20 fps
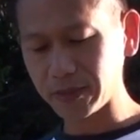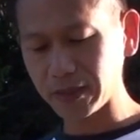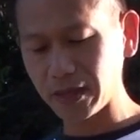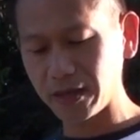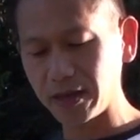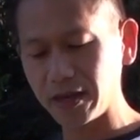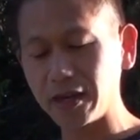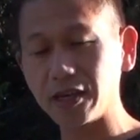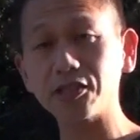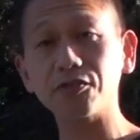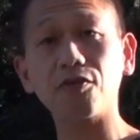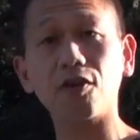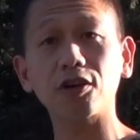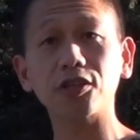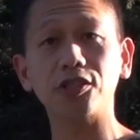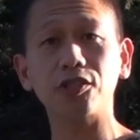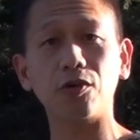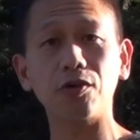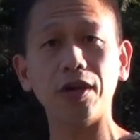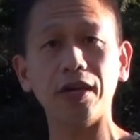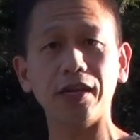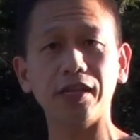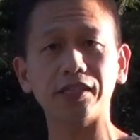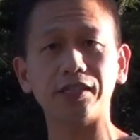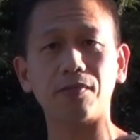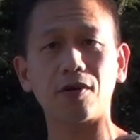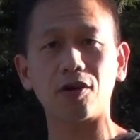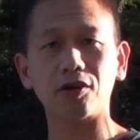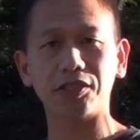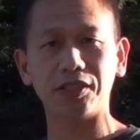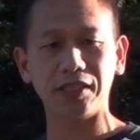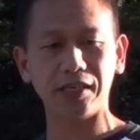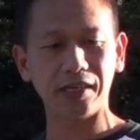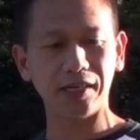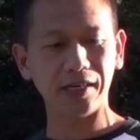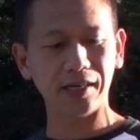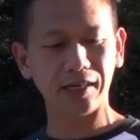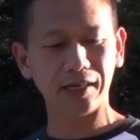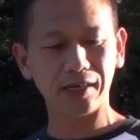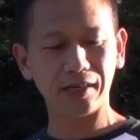as far as donating some RC
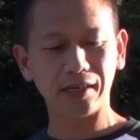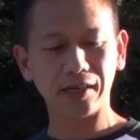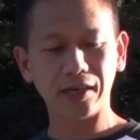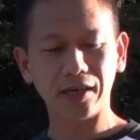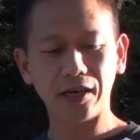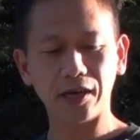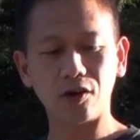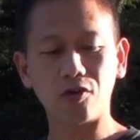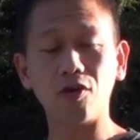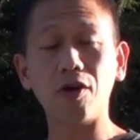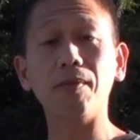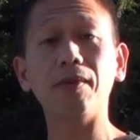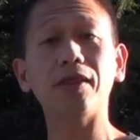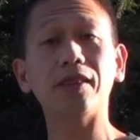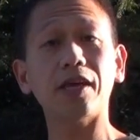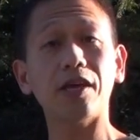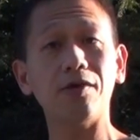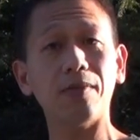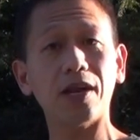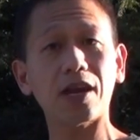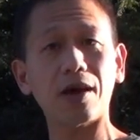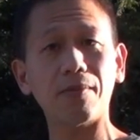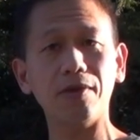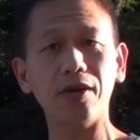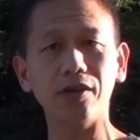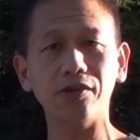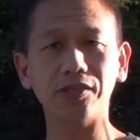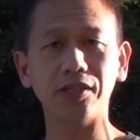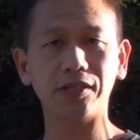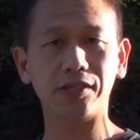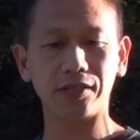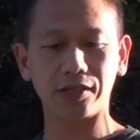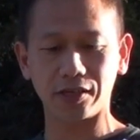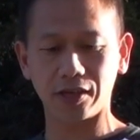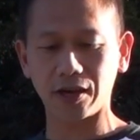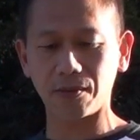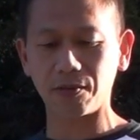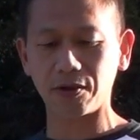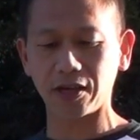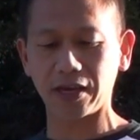equipment that you may not be using to a
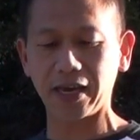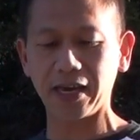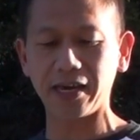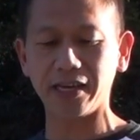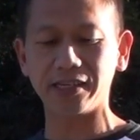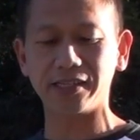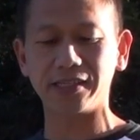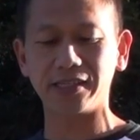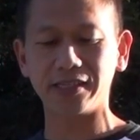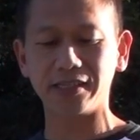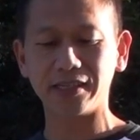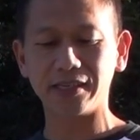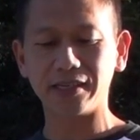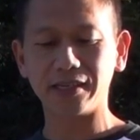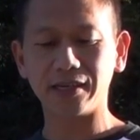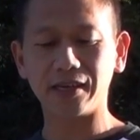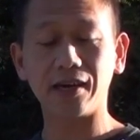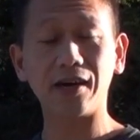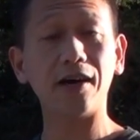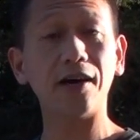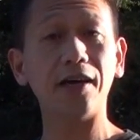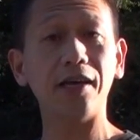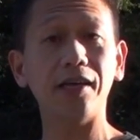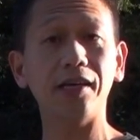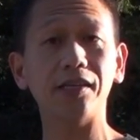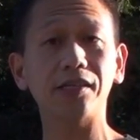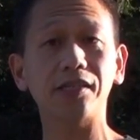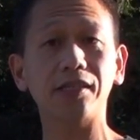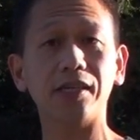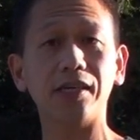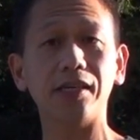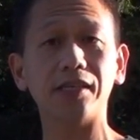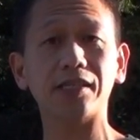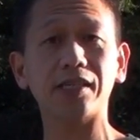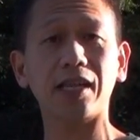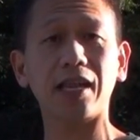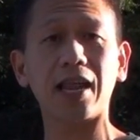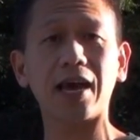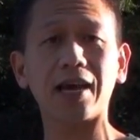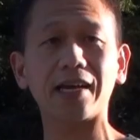couple of kids in his
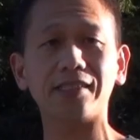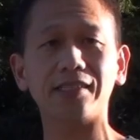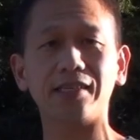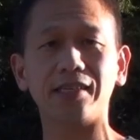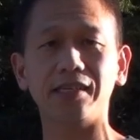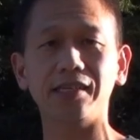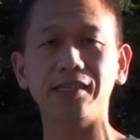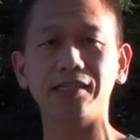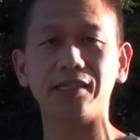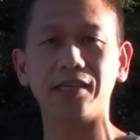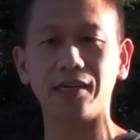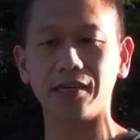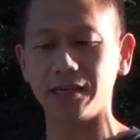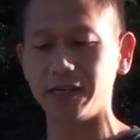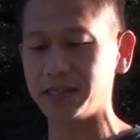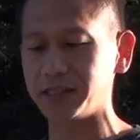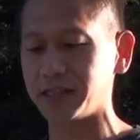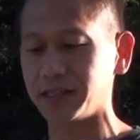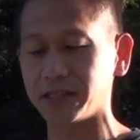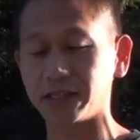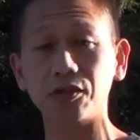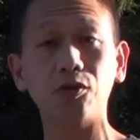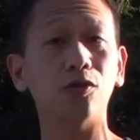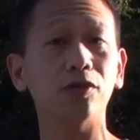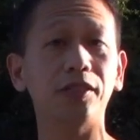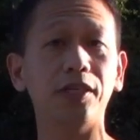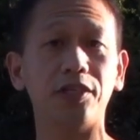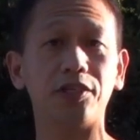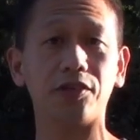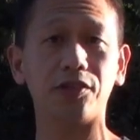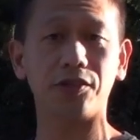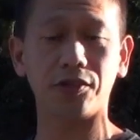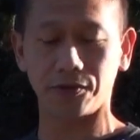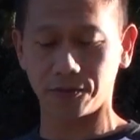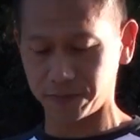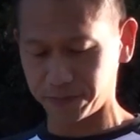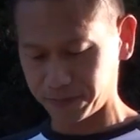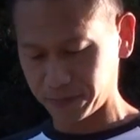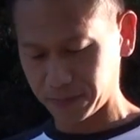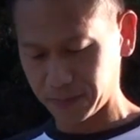class that he's a school teacher to.
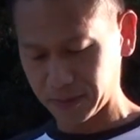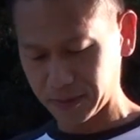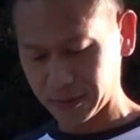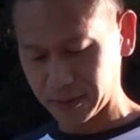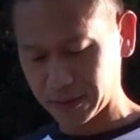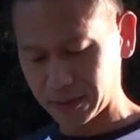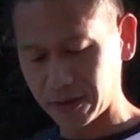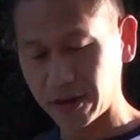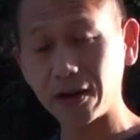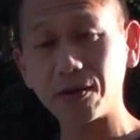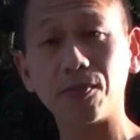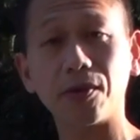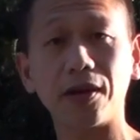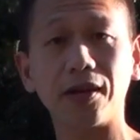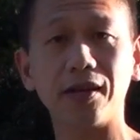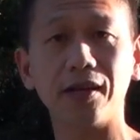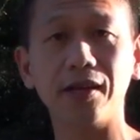All right, but